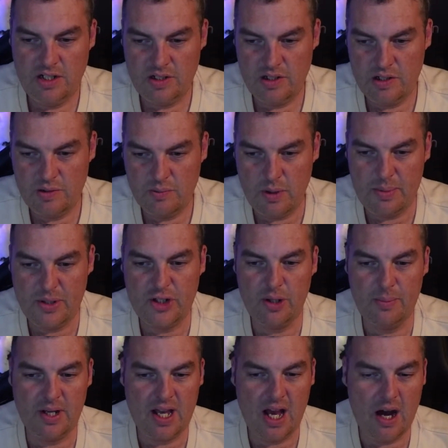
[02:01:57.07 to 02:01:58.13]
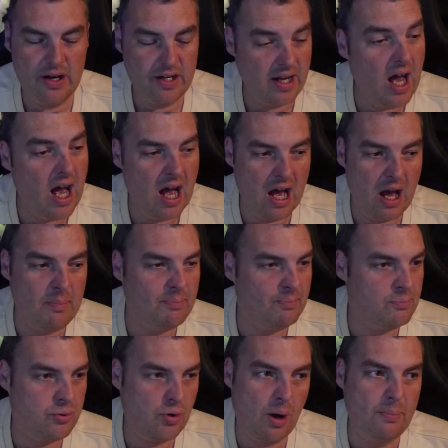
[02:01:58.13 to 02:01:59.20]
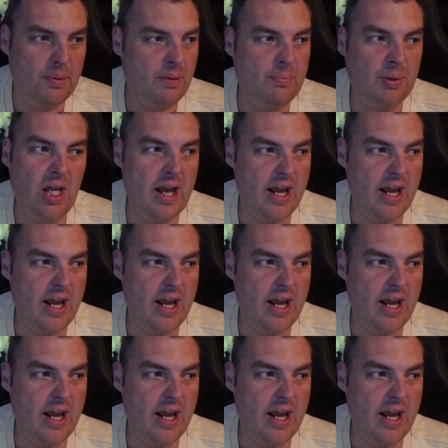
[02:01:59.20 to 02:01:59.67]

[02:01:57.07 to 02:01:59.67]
Will be sub-accountant, probably playing